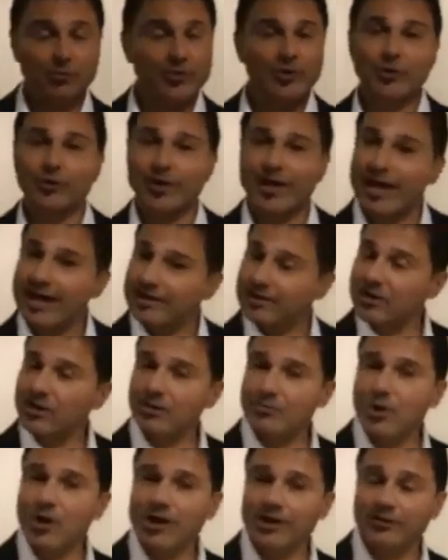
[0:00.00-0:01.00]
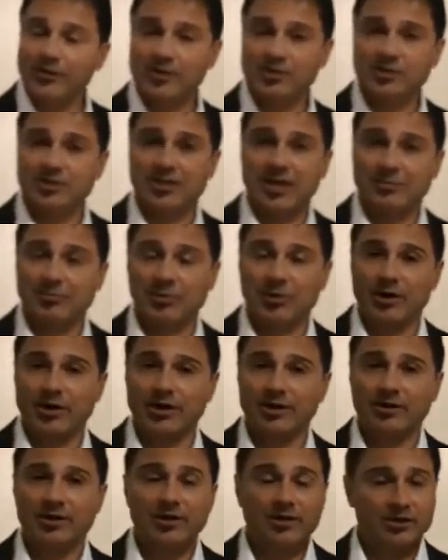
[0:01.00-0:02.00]
We don't add carbohydrates to that
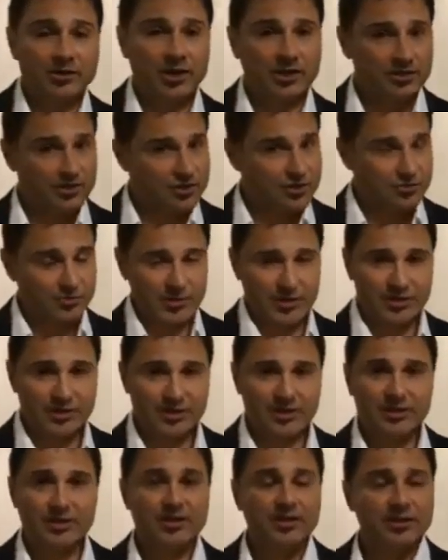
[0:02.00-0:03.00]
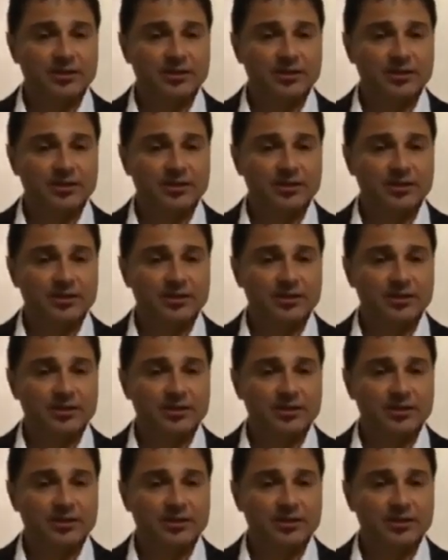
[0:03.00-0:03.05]
product, not to sweeten it,